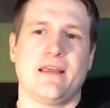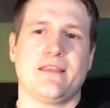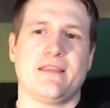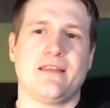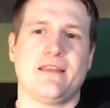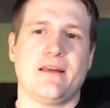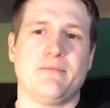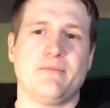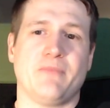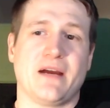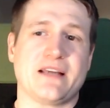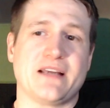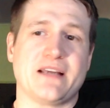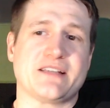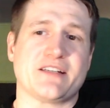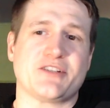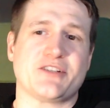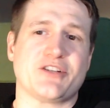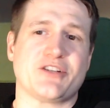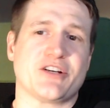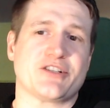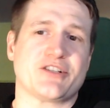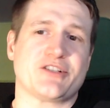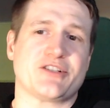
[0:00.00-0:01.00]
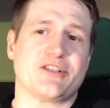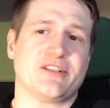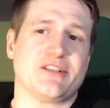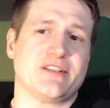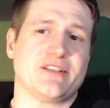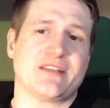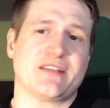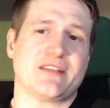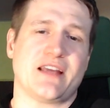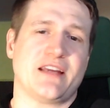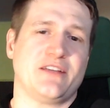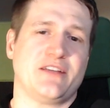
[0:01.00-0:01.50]
then my suggestion
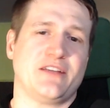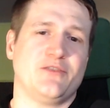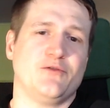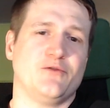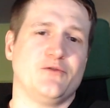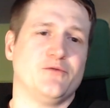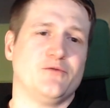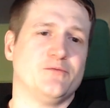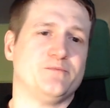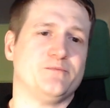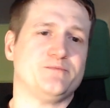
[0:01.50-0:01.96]
is that you,